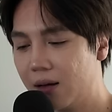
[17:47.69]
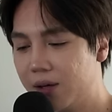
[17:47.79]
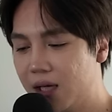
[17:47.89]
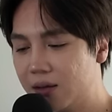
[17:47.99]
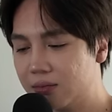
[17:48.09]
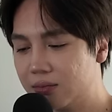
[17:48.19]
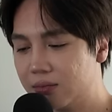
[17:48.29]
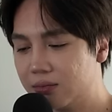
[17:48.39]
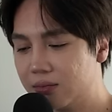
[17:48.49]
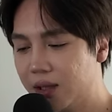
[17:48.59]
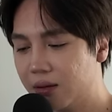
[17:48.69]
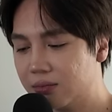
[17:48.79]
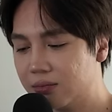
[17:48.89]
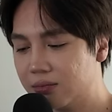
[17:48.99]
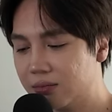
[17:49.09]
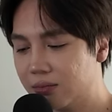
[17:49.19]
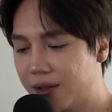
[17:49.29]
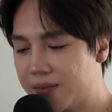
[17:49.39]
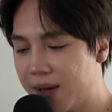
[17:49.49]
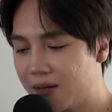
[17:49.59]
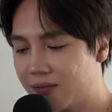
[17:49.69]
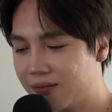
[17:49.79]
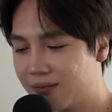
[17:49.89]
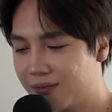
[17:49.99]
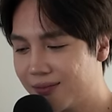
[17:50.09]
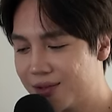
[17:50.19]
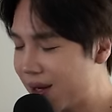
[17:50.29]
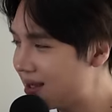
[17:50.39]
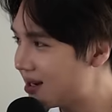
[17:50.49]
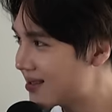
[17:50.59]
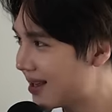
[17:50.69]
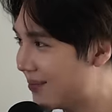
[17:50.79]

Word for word: But you know, went to bed, was okay the next